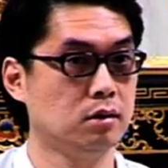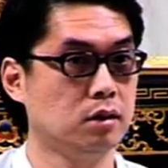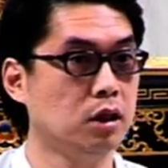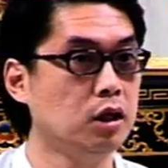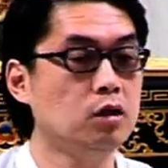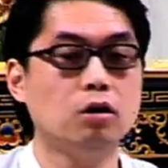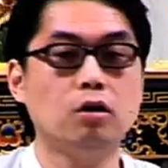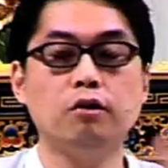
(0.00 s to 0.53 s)

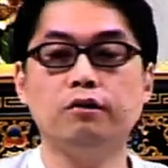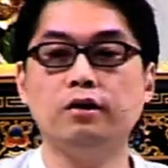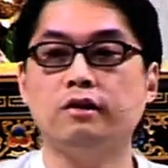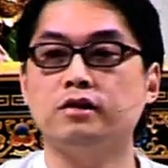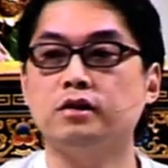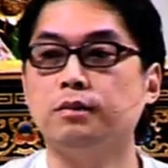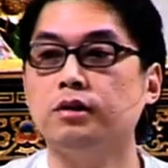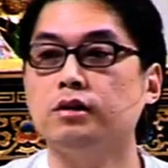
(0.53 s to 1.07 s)
You know, oh, if you
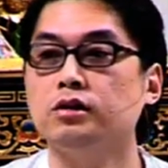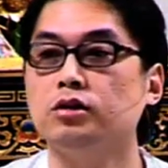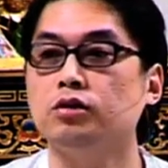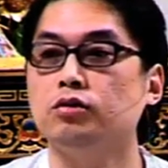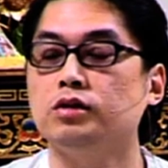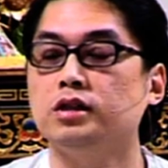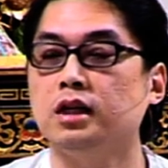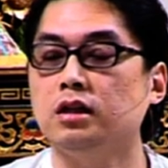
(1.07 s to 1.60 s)
have spirits, you
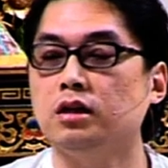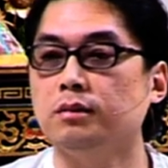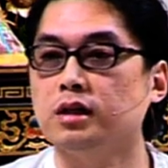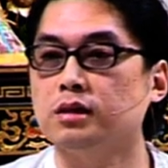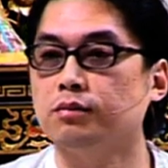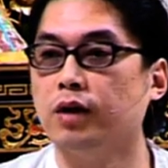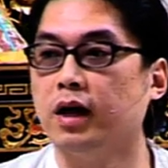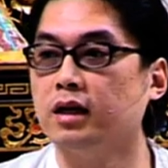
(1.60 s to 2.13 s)
do
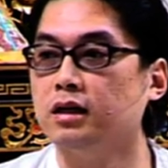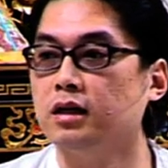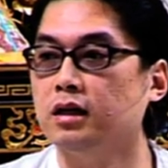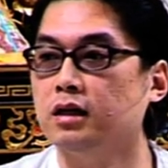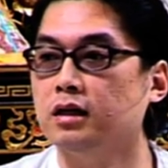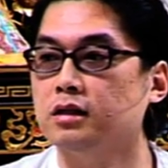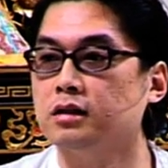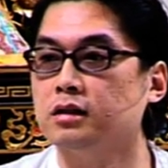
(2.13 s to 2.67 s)
Singdoma's
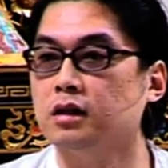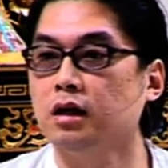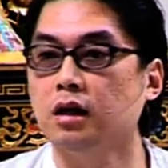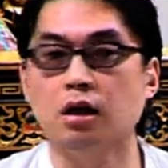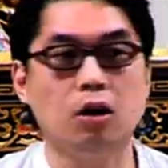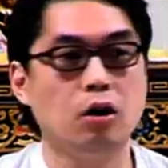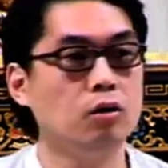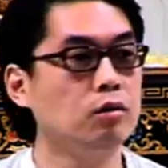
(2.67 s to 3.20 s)
practice.
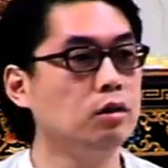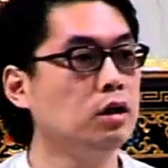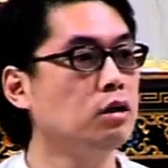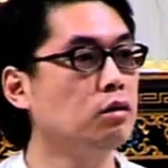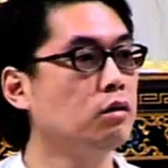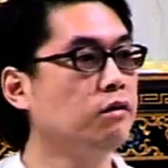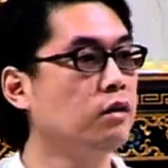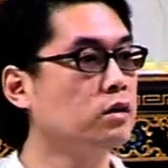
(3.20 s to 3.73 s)
Oh, you
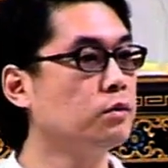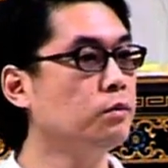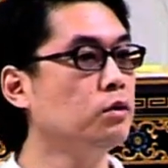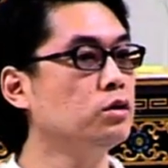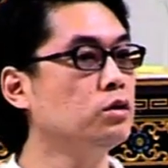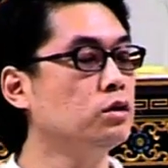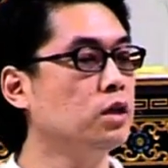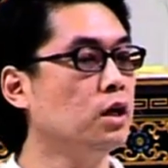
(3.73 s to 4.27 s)
know, if you have
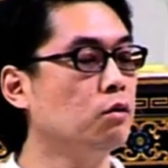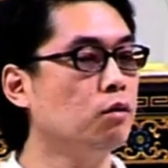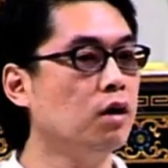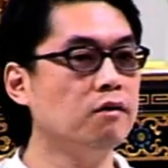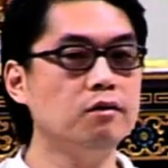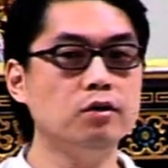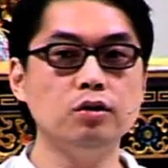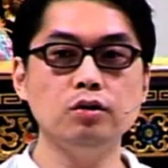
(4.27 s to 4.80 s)
spirits, you take
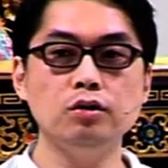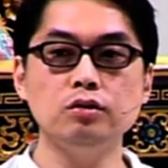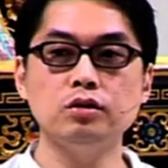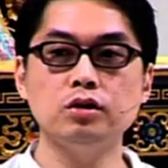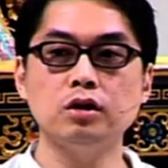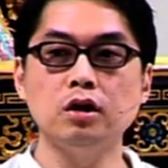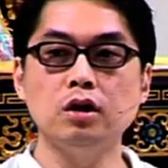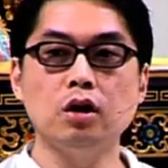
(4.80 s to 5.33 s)

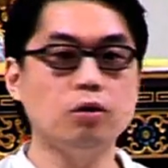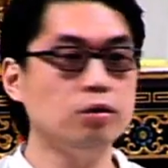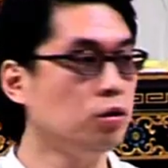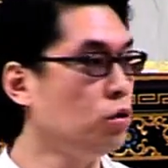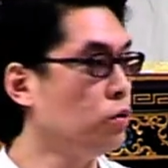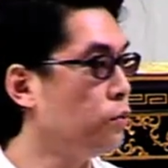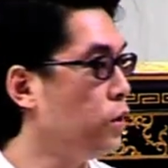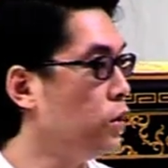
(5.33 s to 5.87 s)
refuge. Oh, you
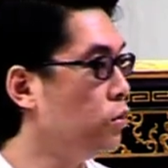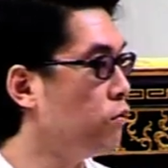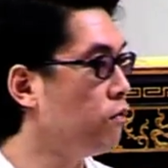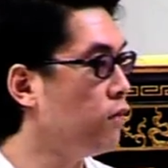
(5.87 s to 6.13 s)
don't break your